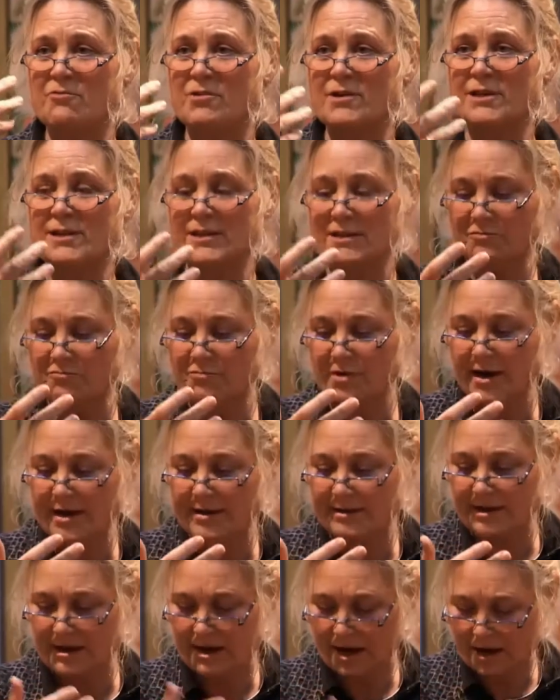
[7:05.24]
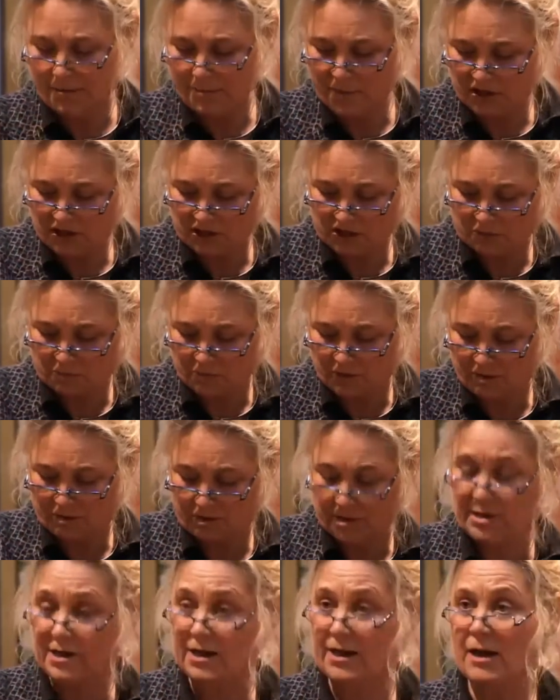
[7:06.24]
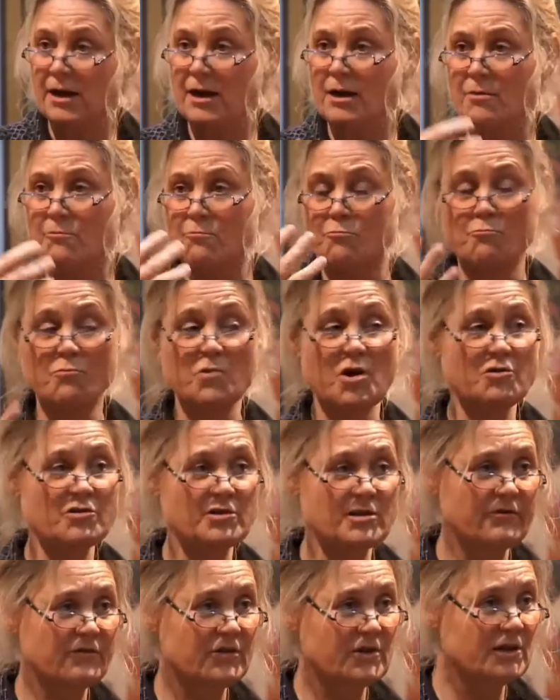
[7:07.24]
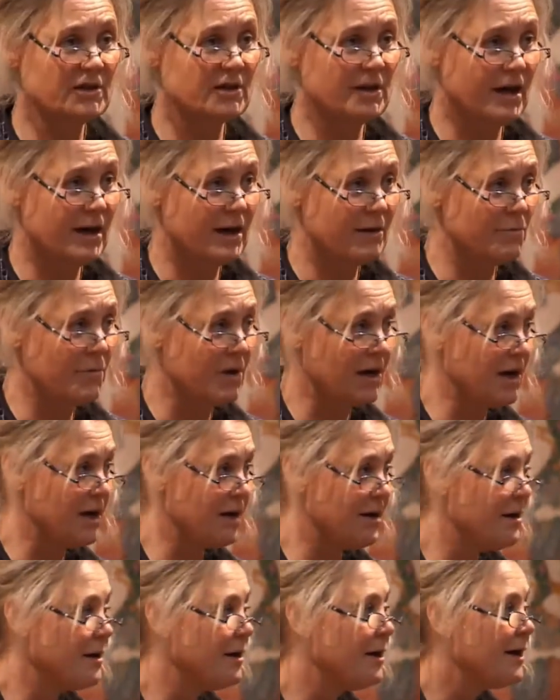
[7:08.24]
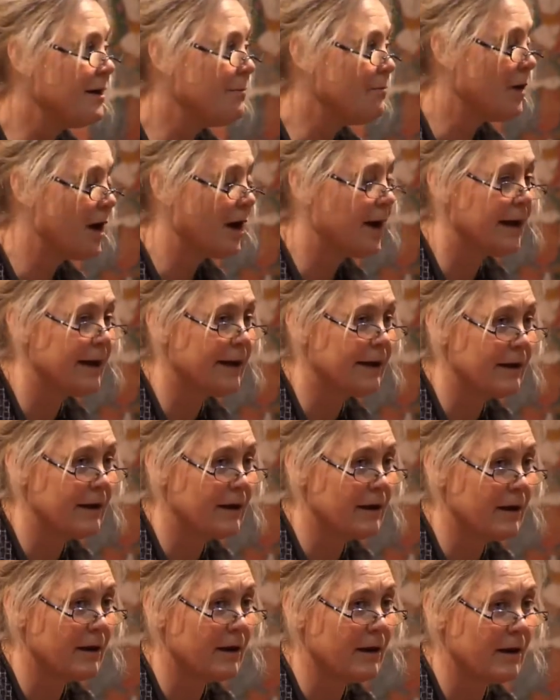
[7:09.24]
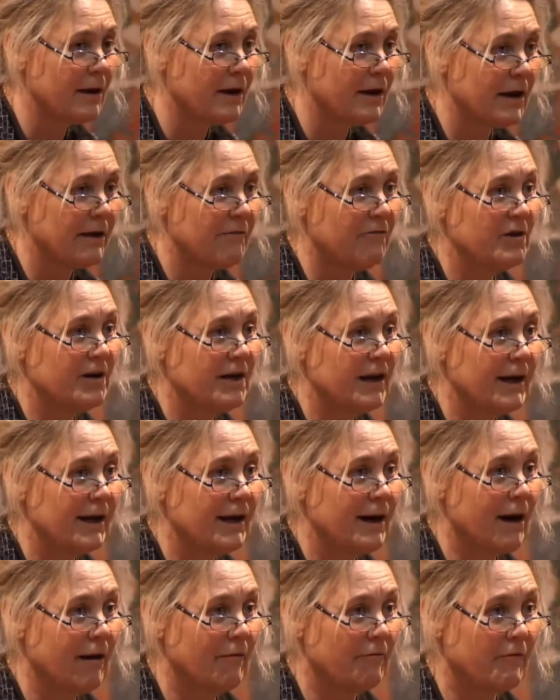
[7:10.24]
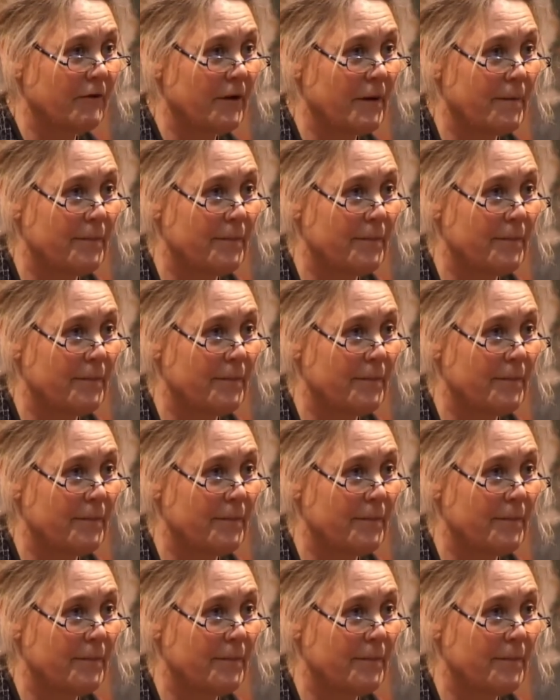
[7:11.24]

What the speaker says: What is the way that I'm experiencing most of the time in my everyday life?